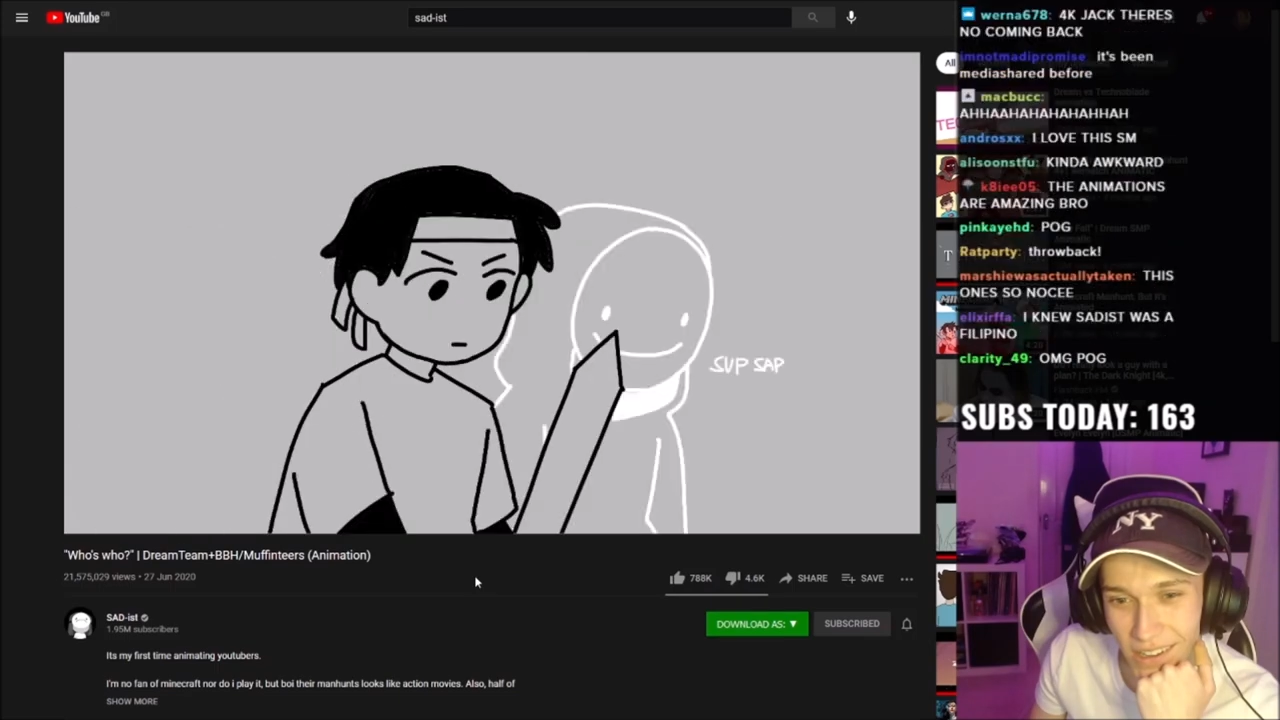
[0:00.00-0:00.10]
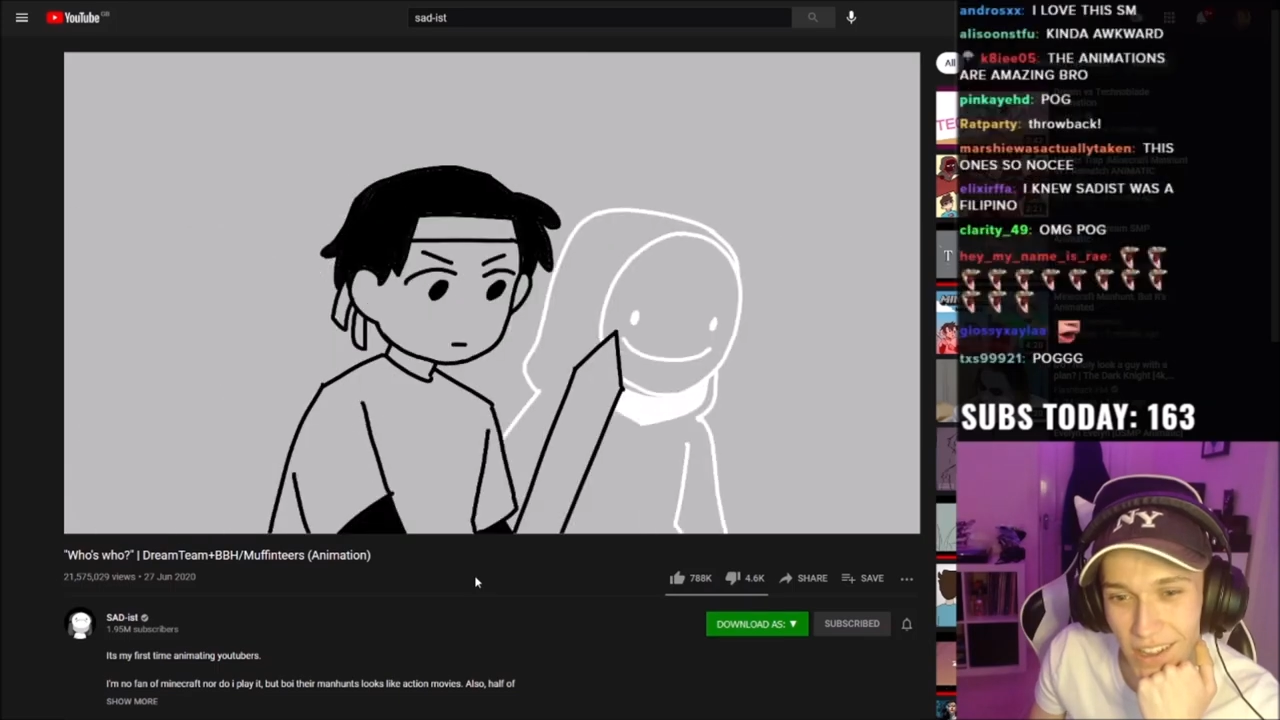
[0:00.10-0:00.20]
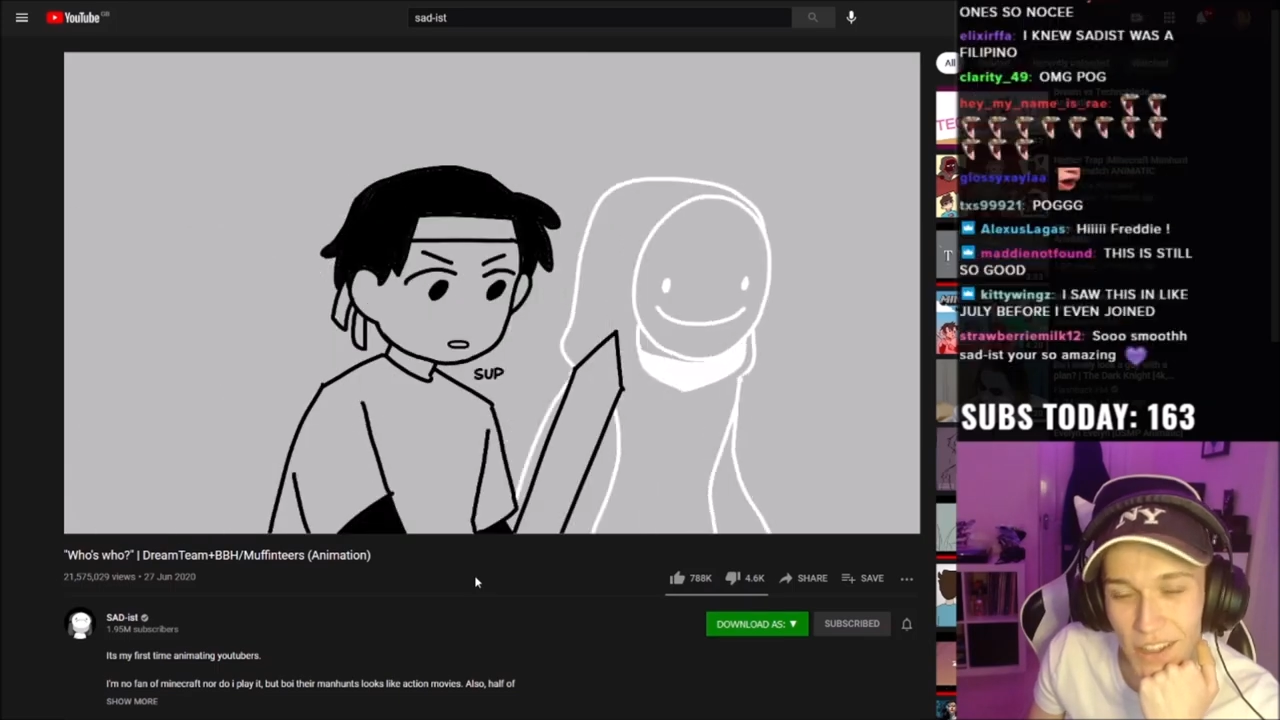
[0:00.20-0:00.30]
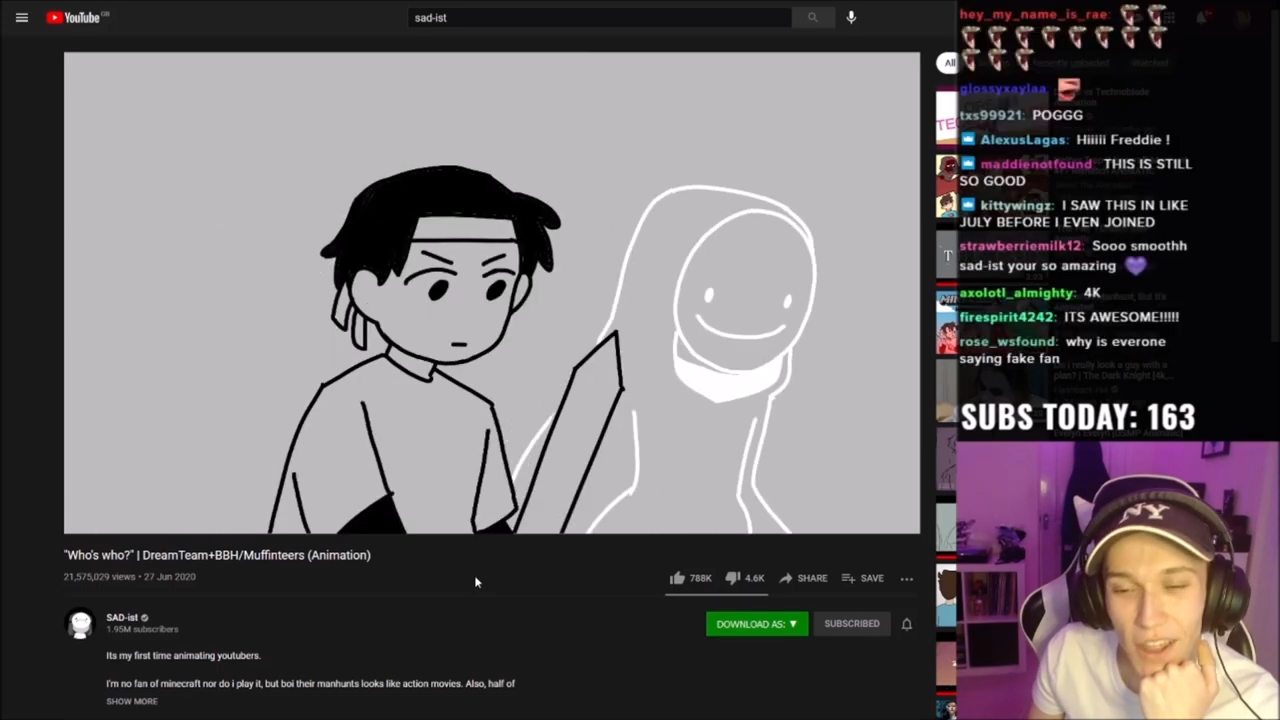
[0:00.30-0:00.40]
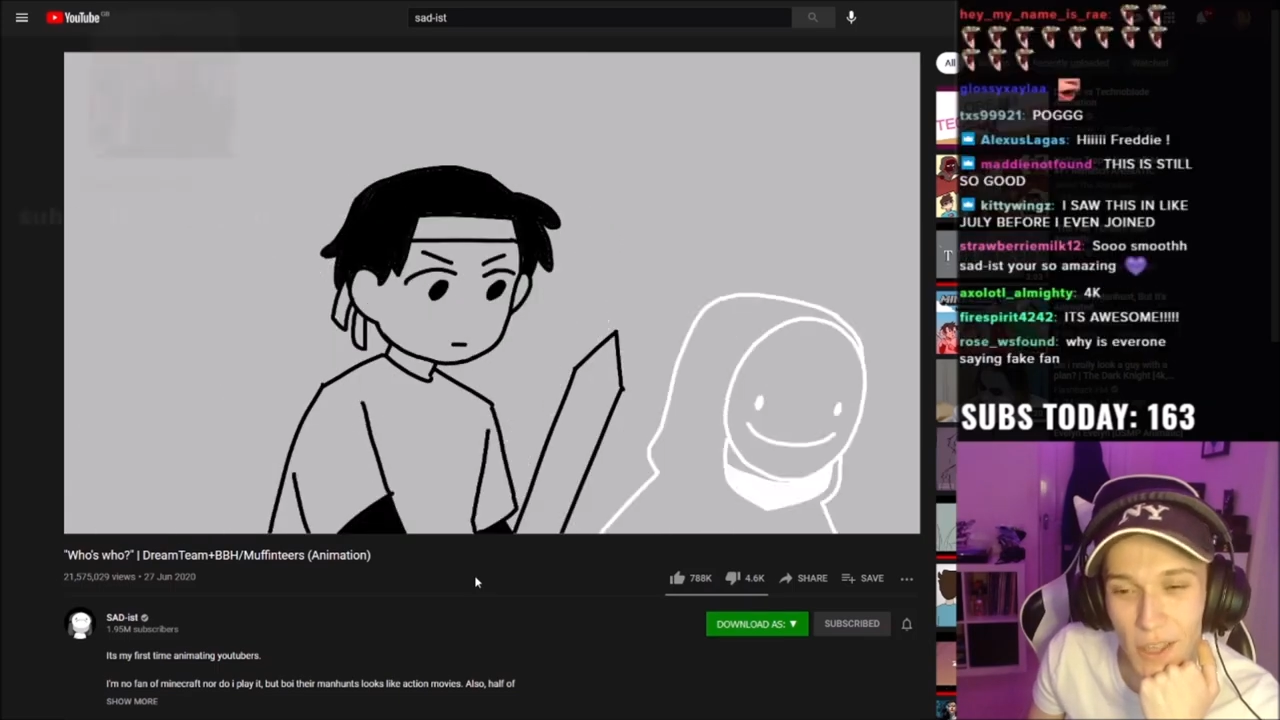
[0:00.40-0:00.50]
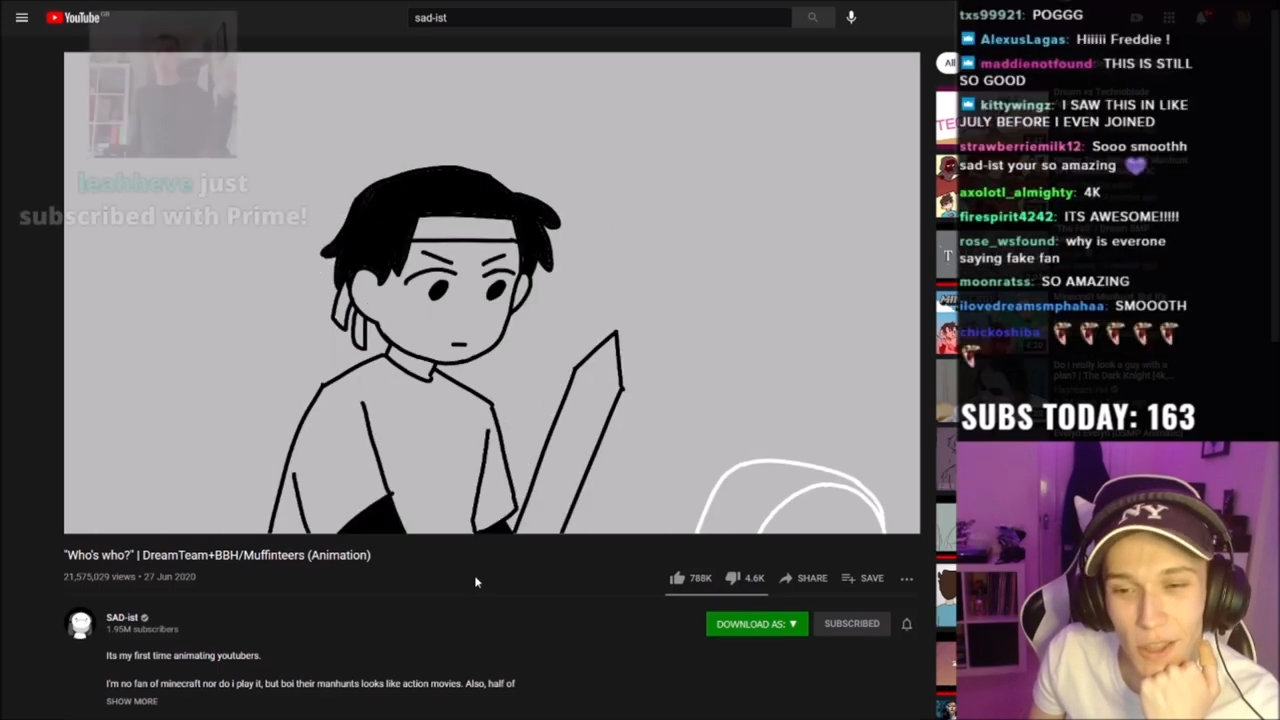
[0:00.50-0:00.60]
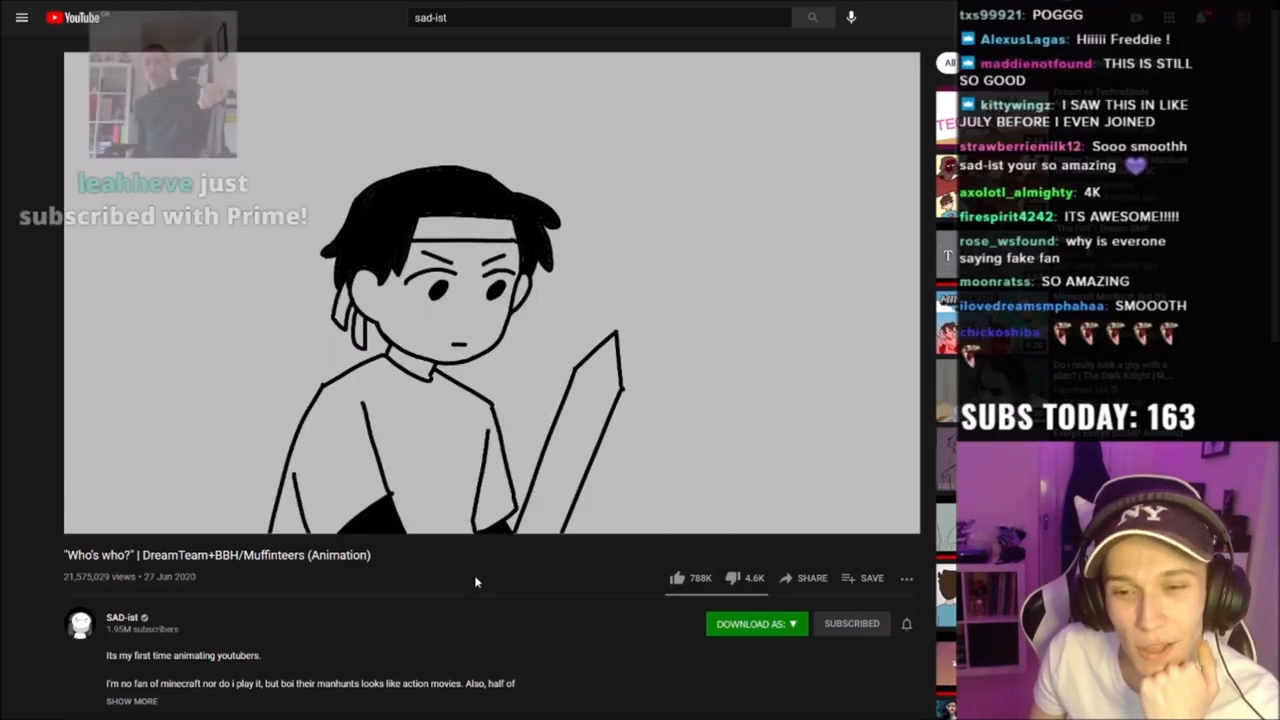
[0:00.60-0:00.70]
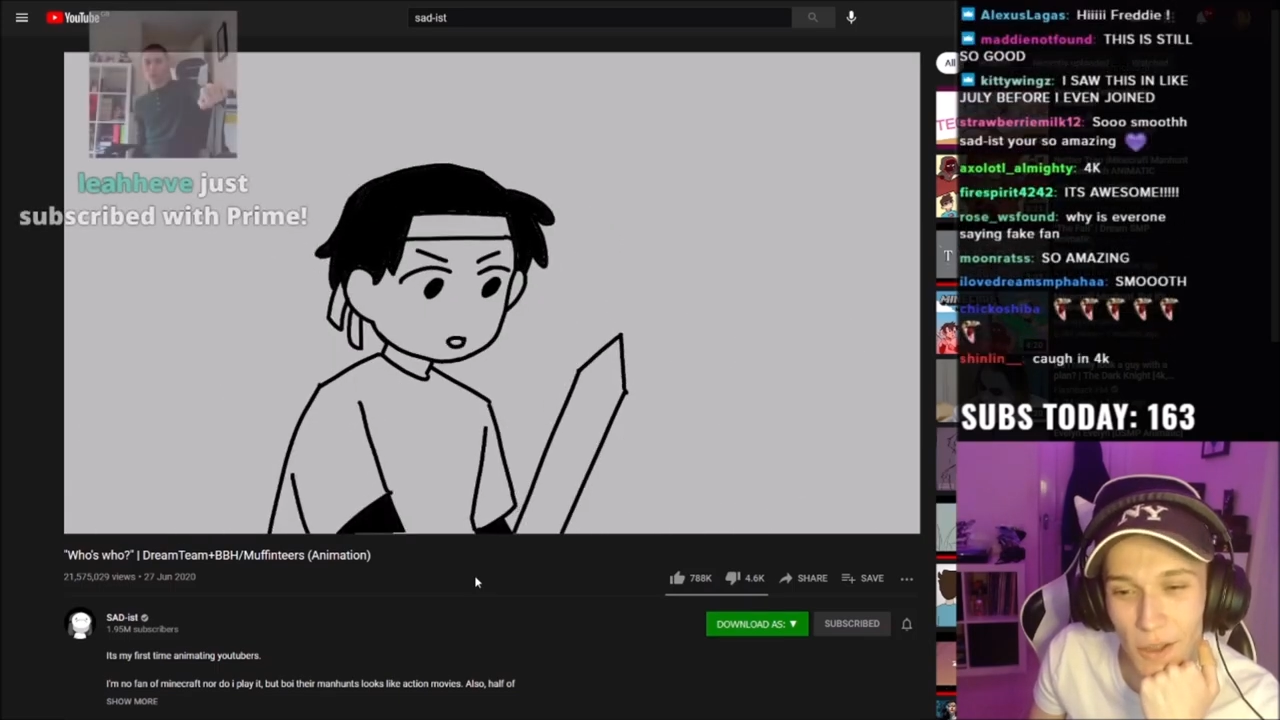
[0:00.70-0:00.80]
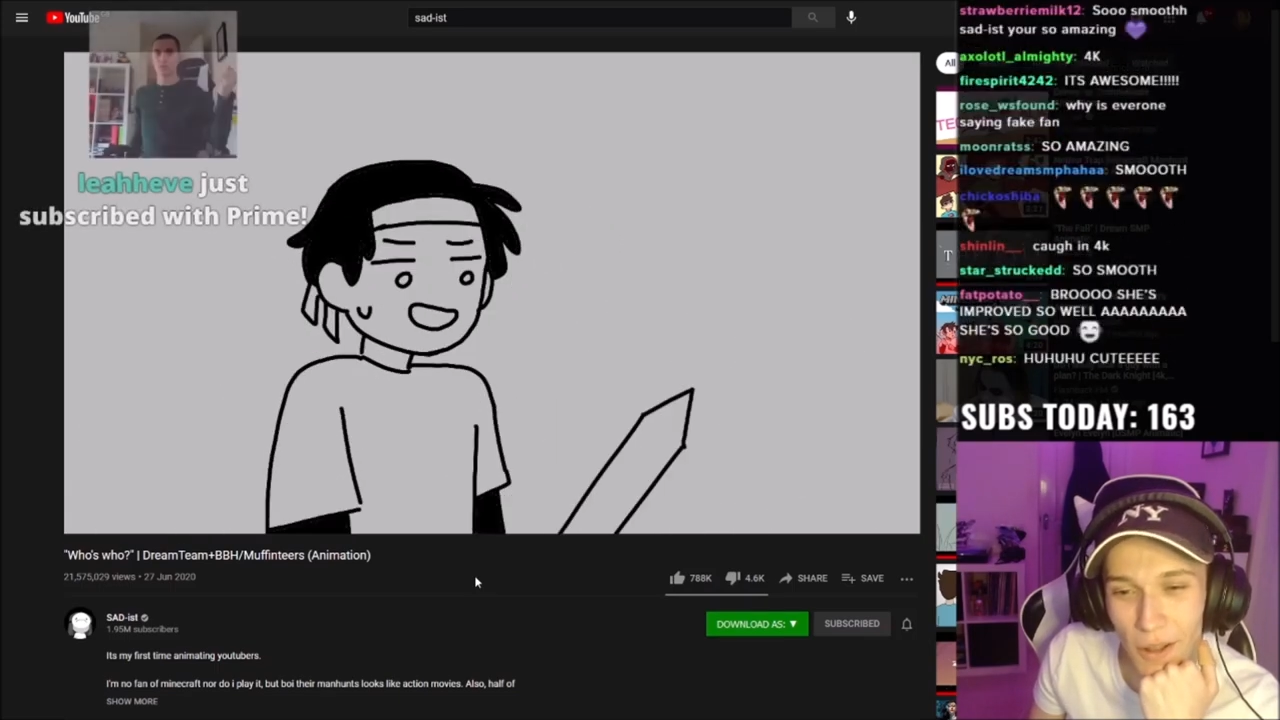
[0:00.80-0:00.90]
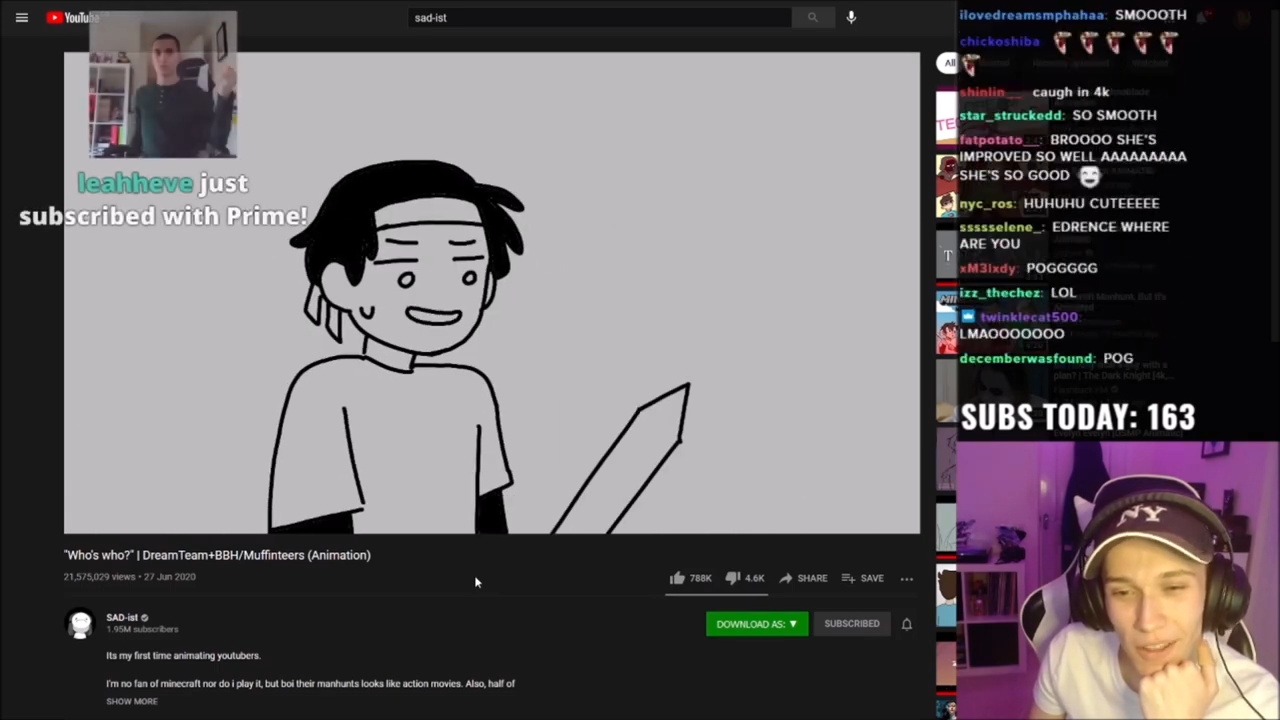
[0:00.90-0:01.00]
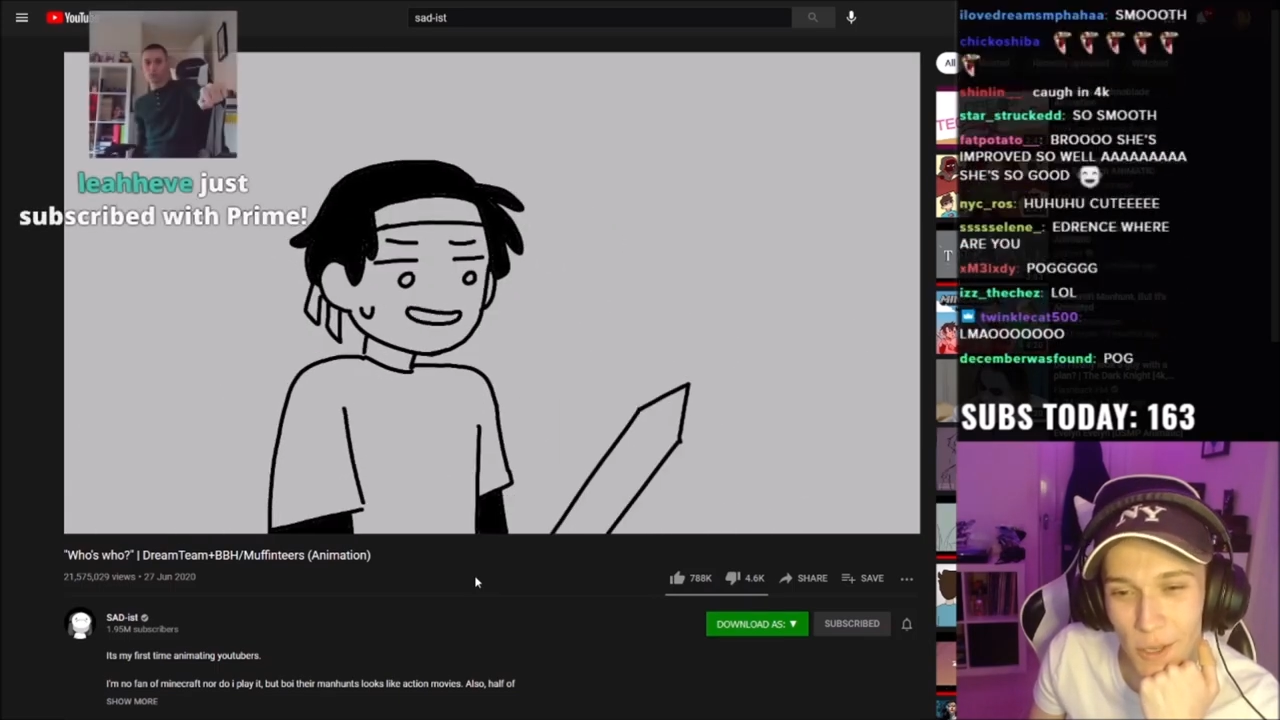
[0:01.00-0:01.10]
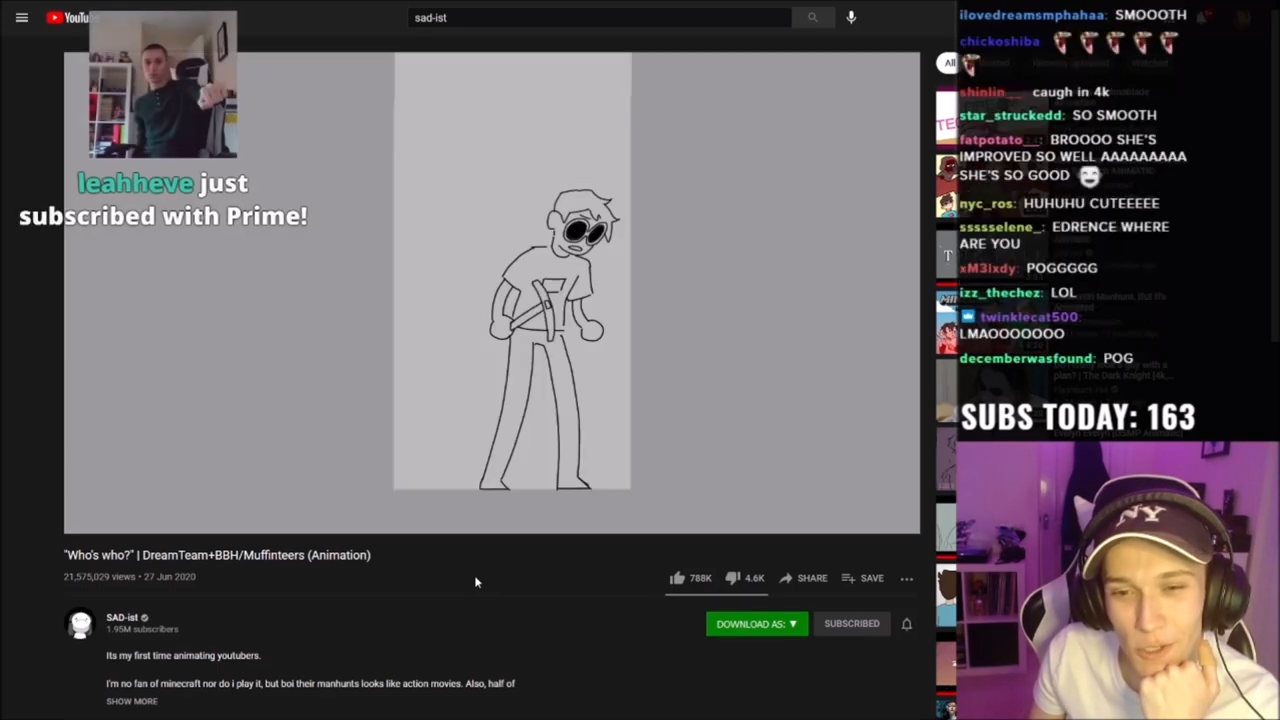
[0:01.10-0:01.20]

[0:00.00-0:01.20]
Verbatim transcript: A bit of improvement,